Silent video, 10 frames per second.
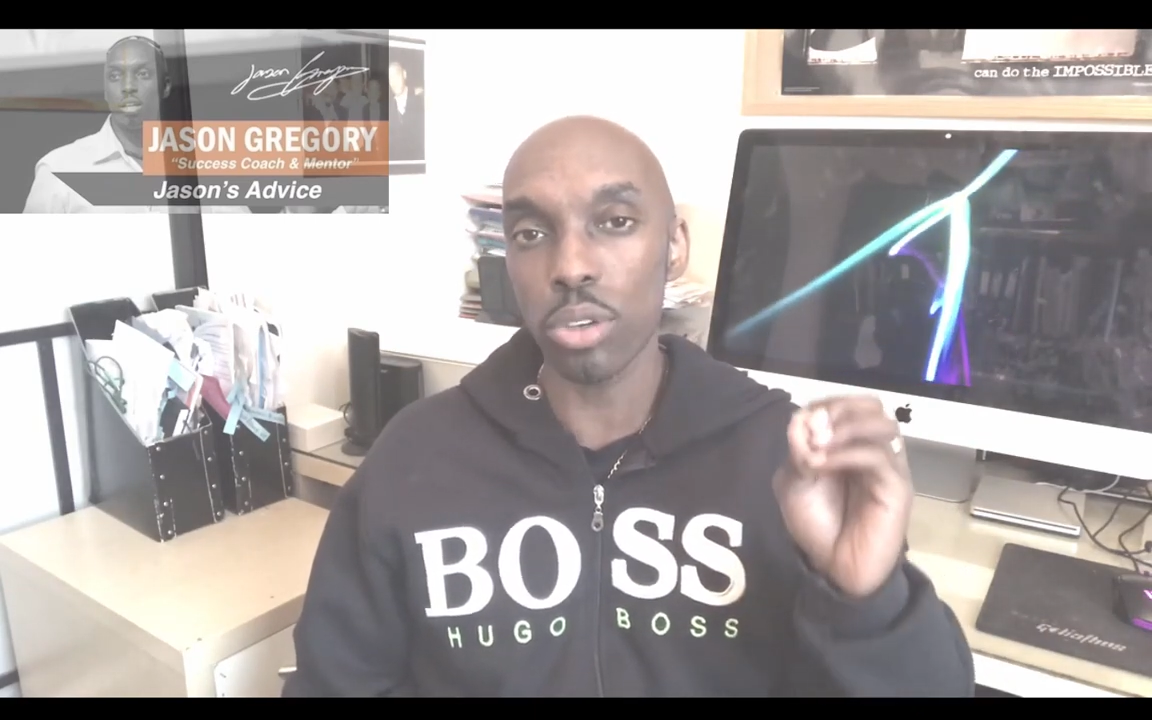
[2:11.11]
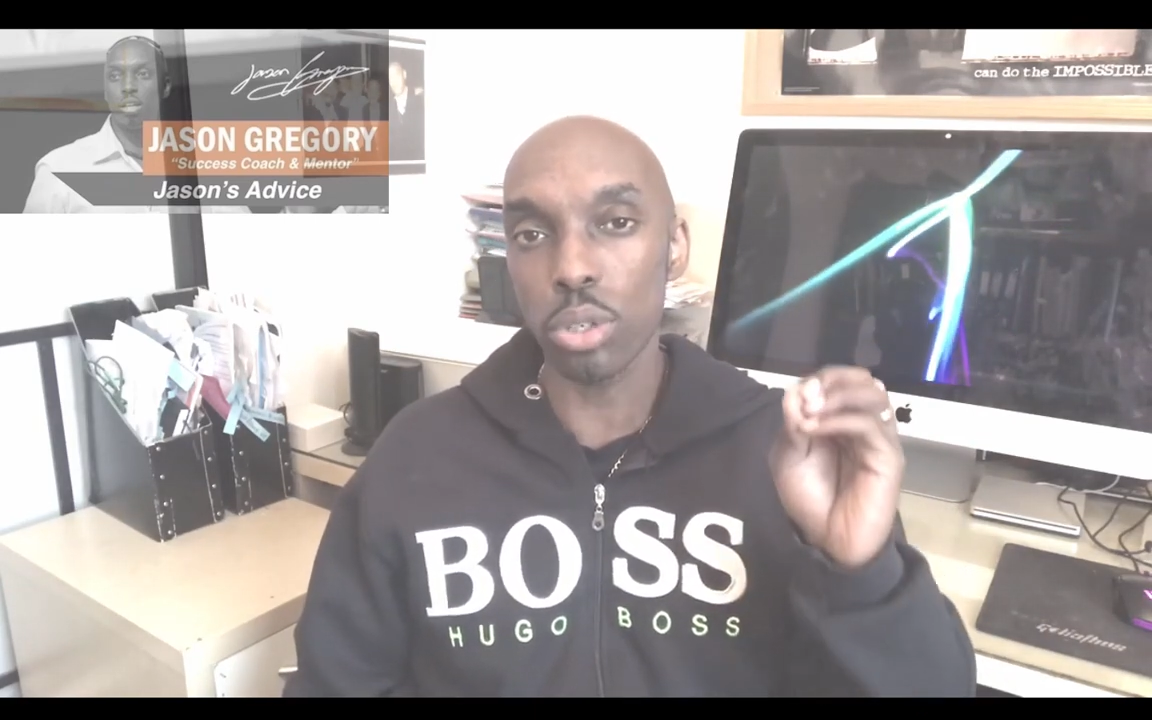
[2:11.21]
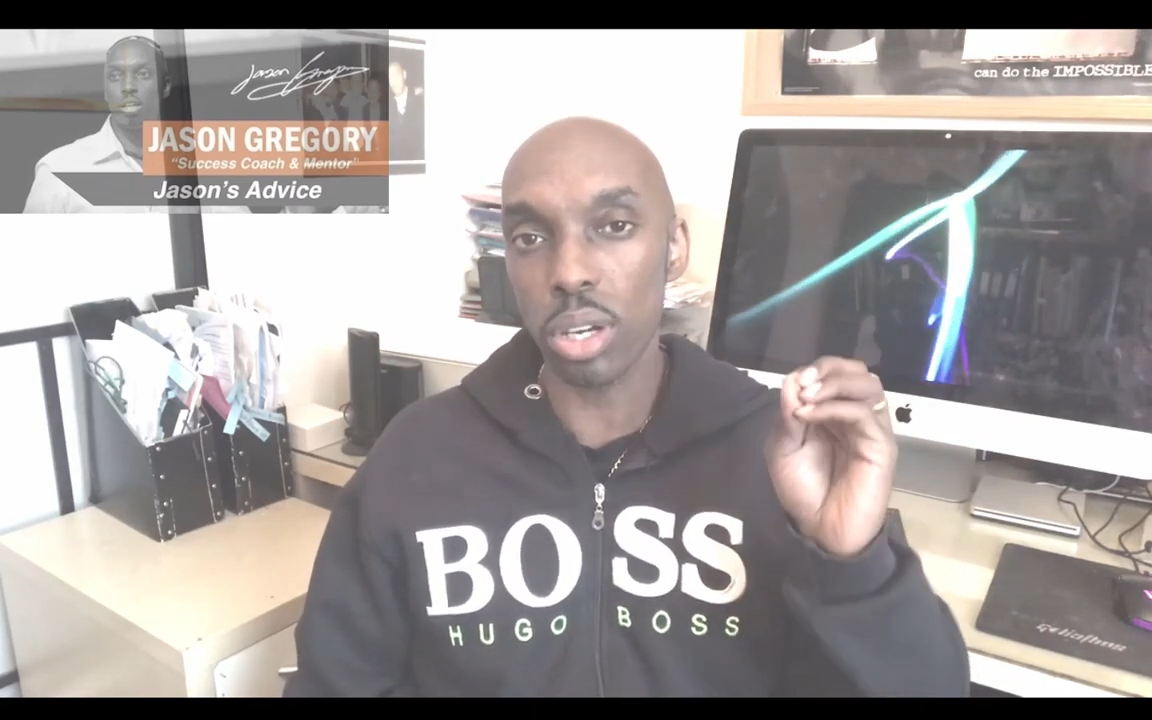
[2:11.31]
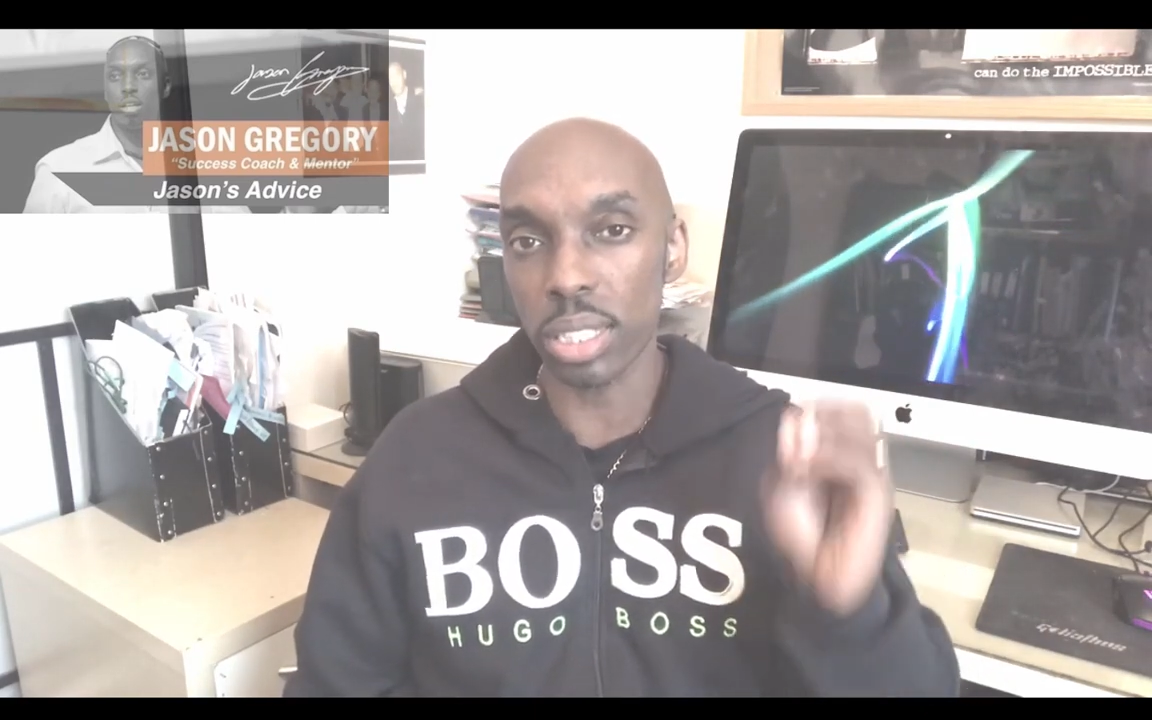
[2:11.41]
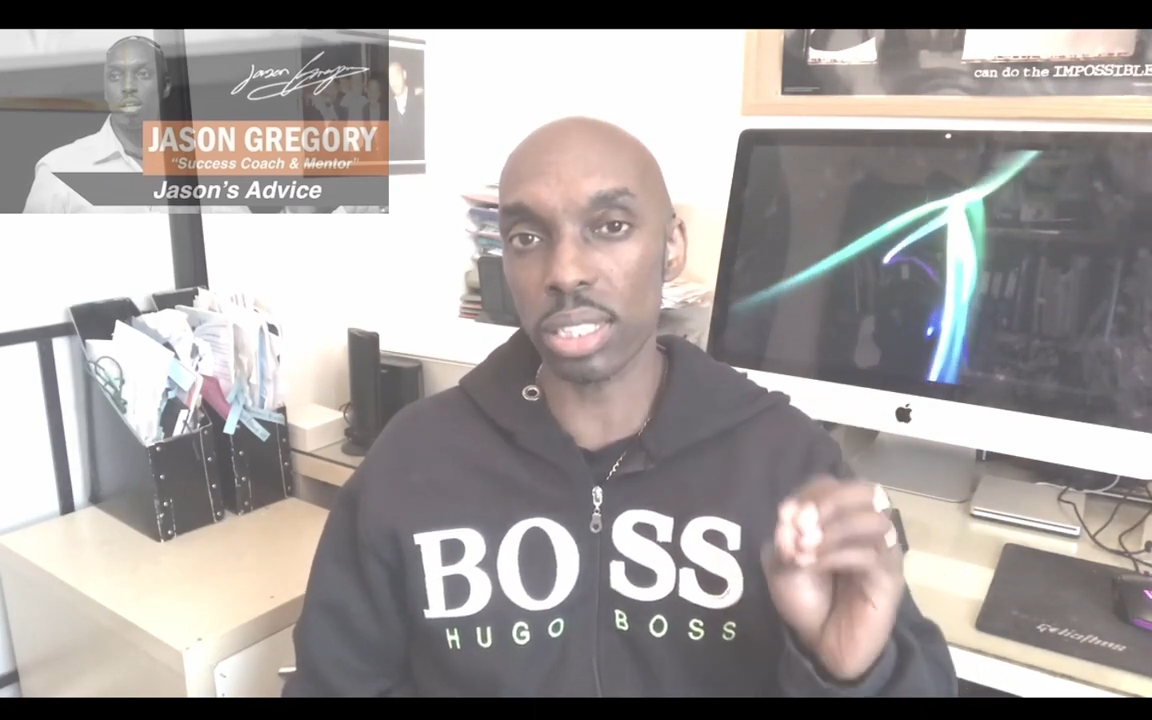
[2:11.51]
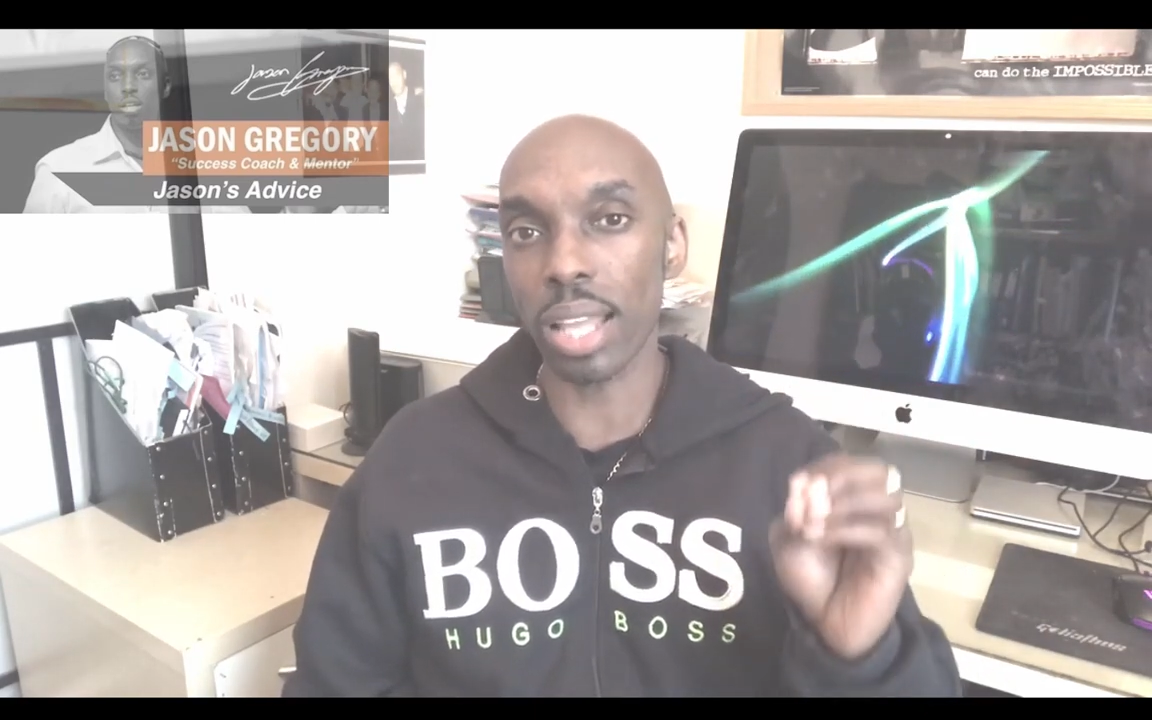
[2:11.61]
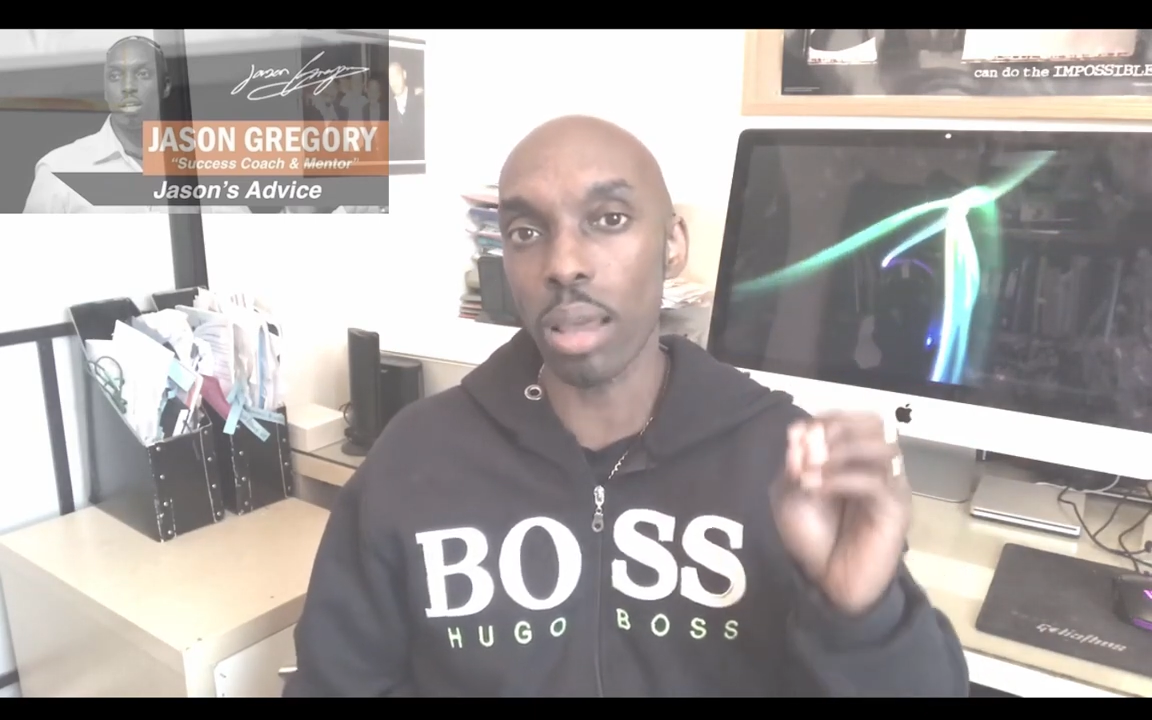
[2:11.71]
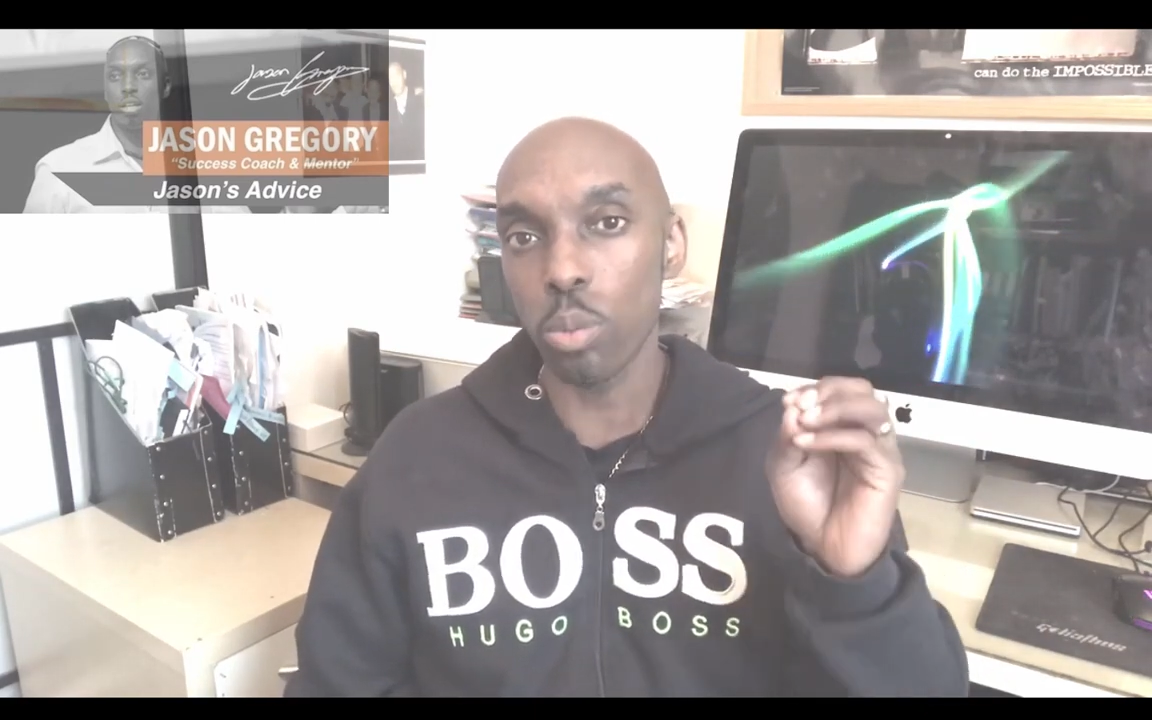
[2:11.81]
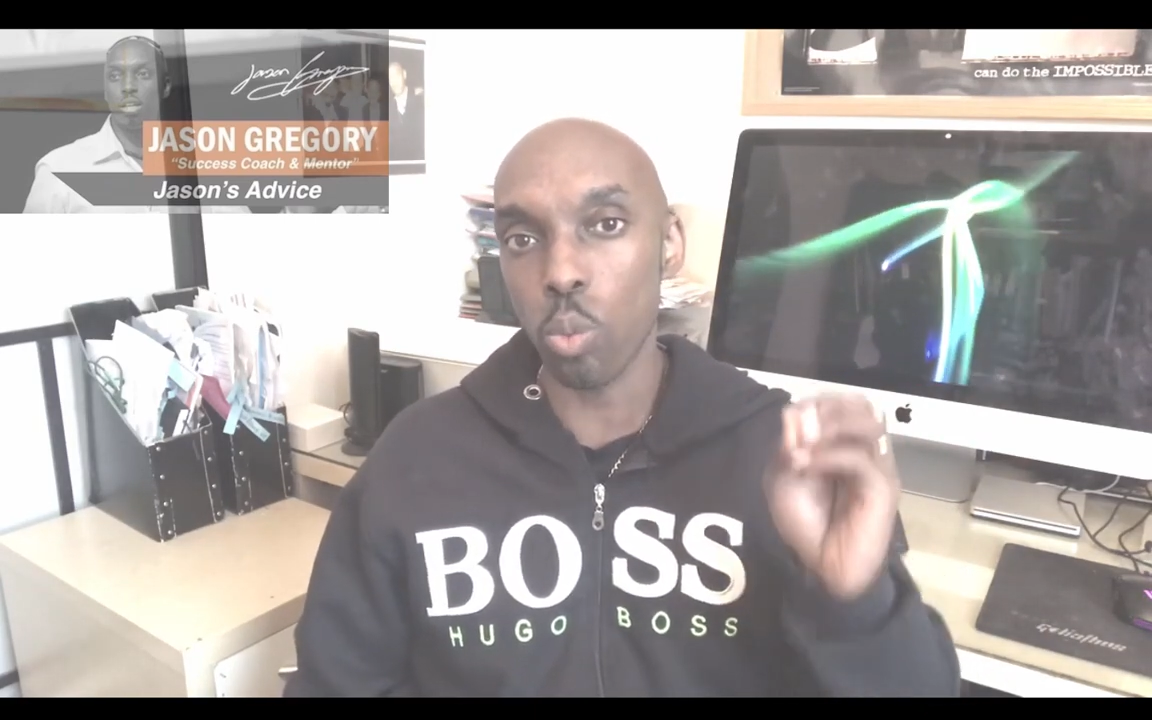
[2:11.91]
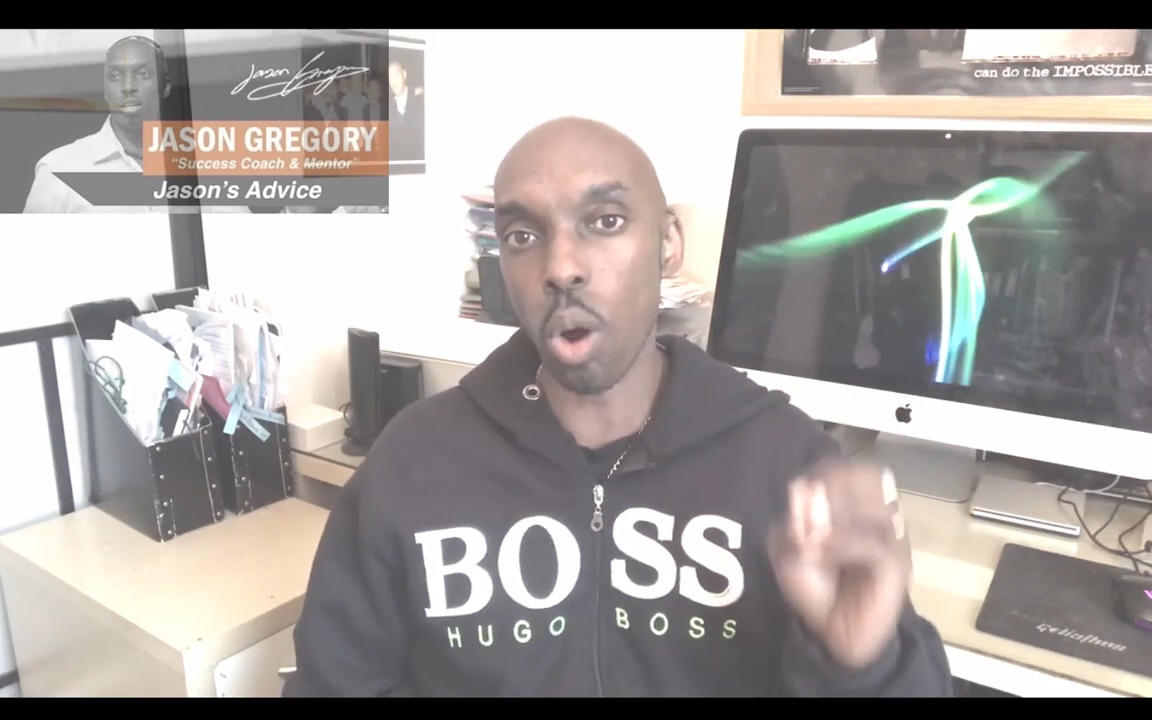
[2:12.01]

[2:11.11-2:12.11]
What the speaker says: you understand